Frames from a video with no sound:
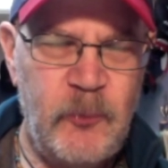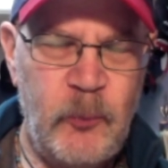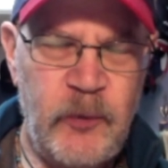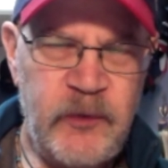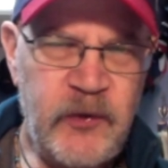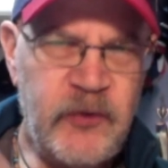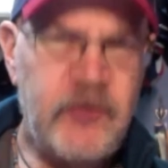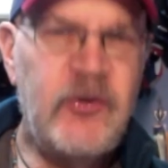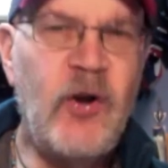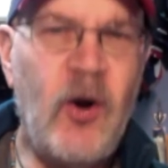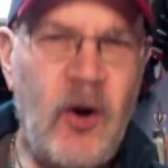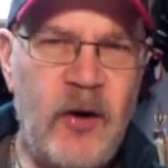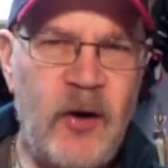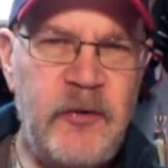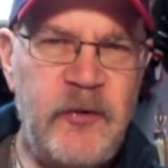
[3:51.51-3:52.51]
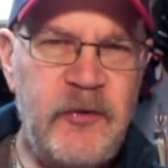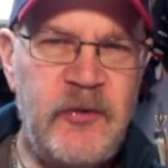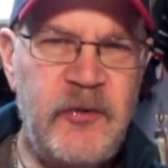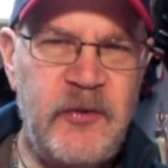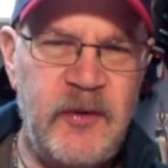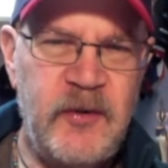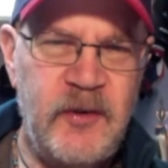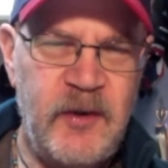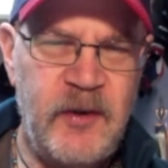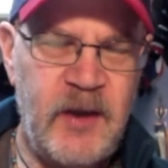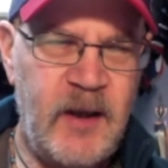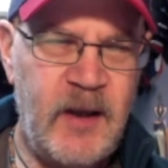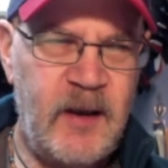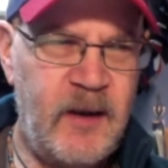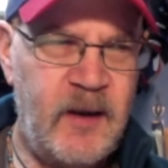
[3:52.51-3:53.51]
with the stars
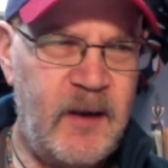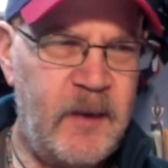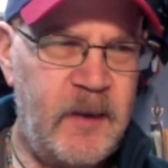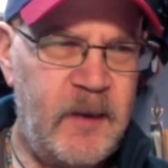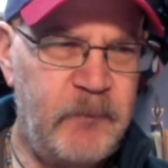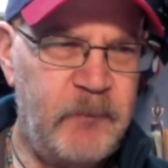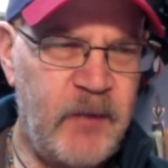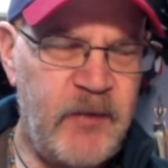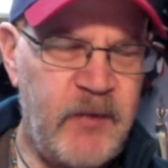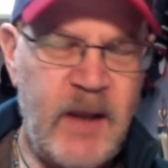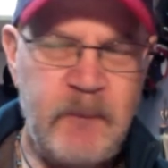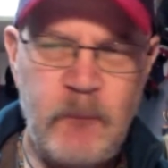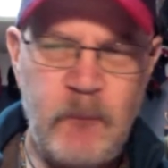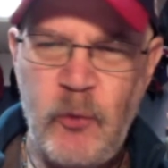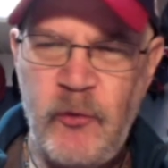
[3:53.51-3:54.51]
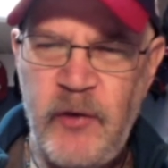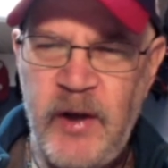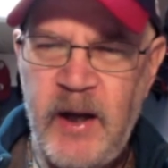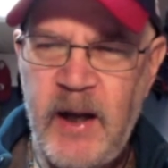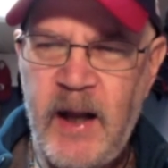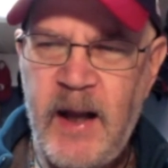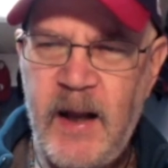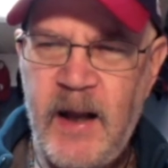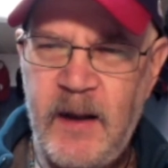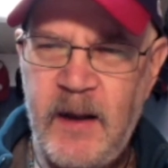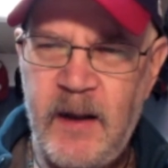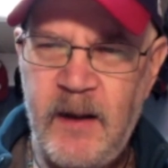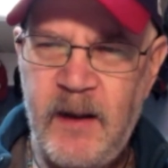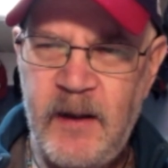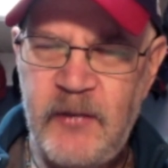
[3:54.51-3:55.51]
of that movie,
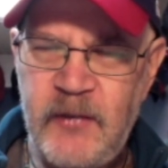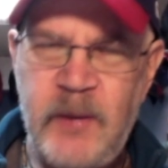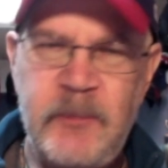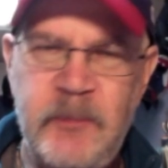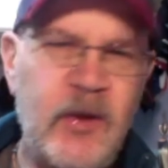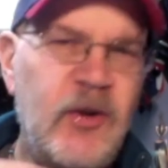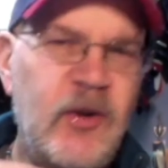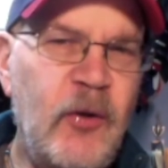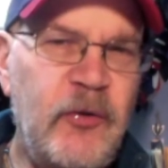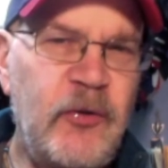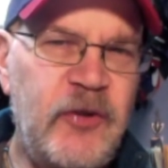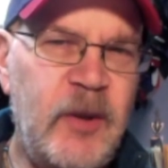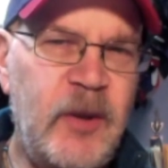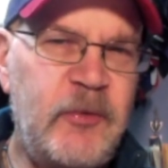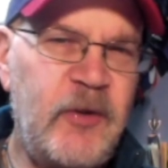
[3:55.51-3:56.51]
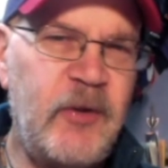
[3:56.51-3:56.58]
except in close-ups.